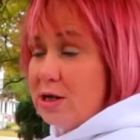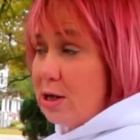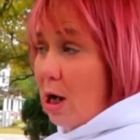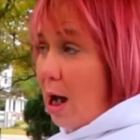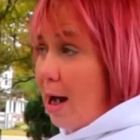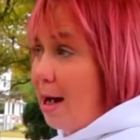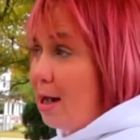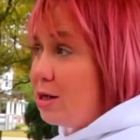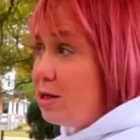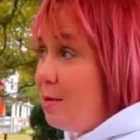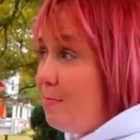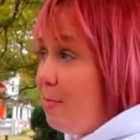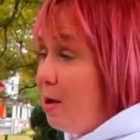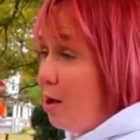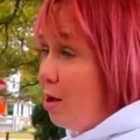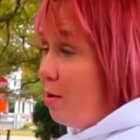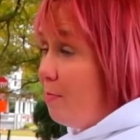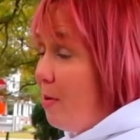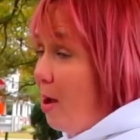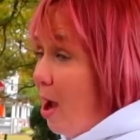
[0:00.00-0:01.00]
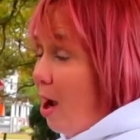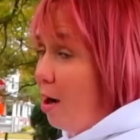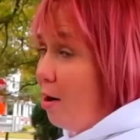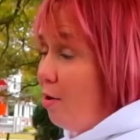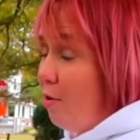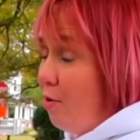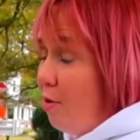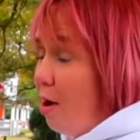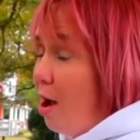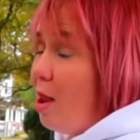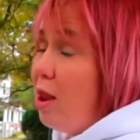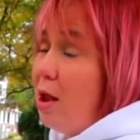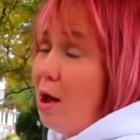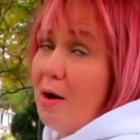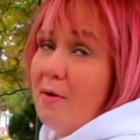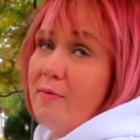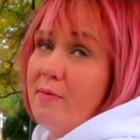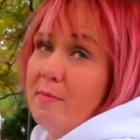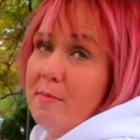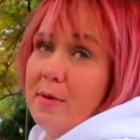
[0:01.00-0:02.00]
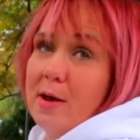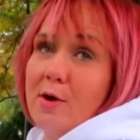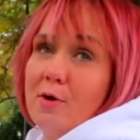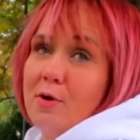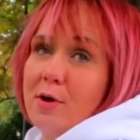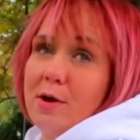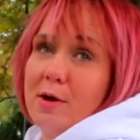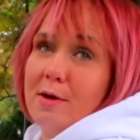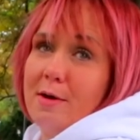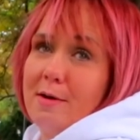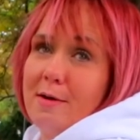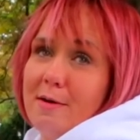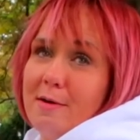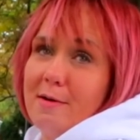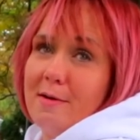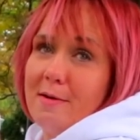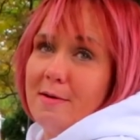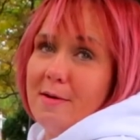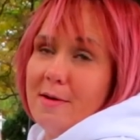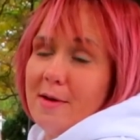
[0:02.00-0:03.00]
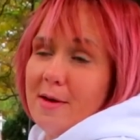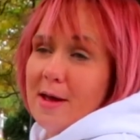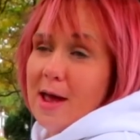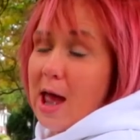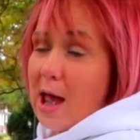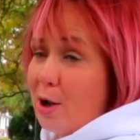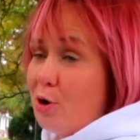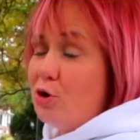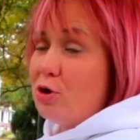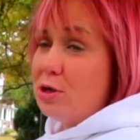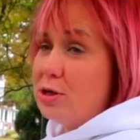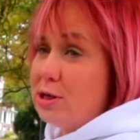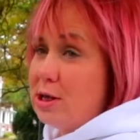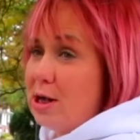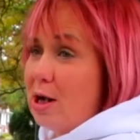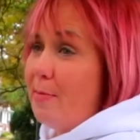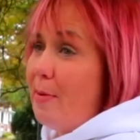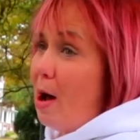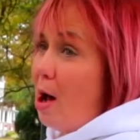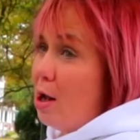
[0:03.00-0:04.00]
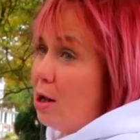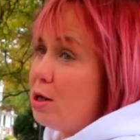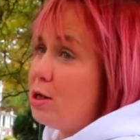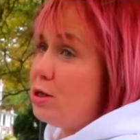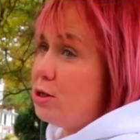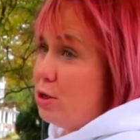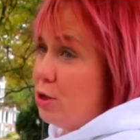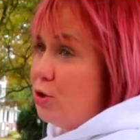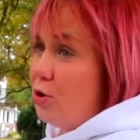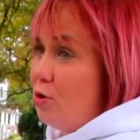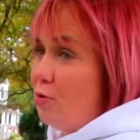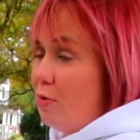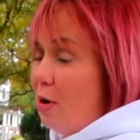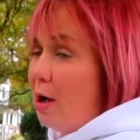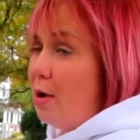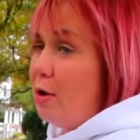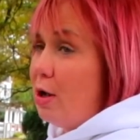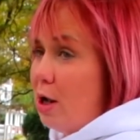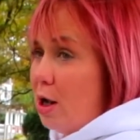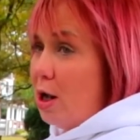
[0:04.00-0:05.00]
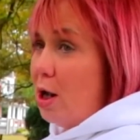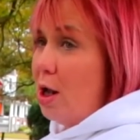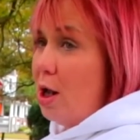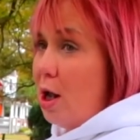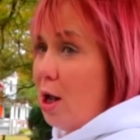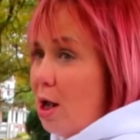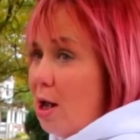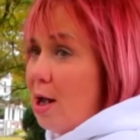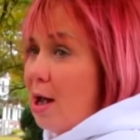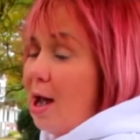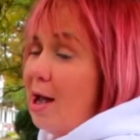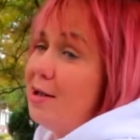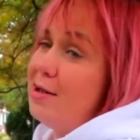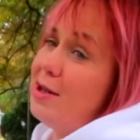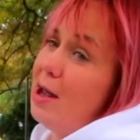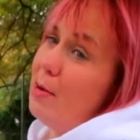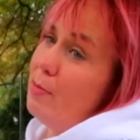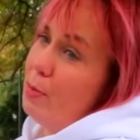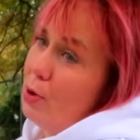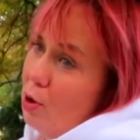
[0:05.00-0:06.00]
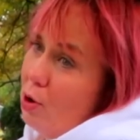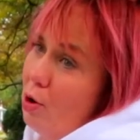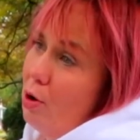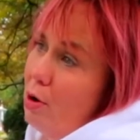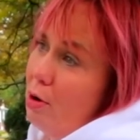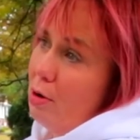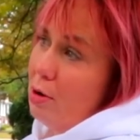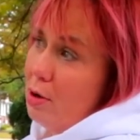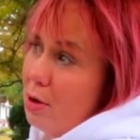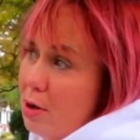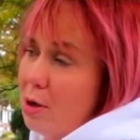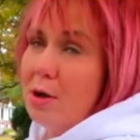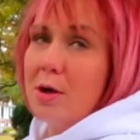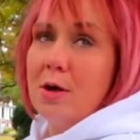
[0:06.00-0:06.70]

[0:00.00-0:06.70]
Shout out to Mary Packer. I love Mary. Uh, and Christina Paulus. They're very, and Deb McCall.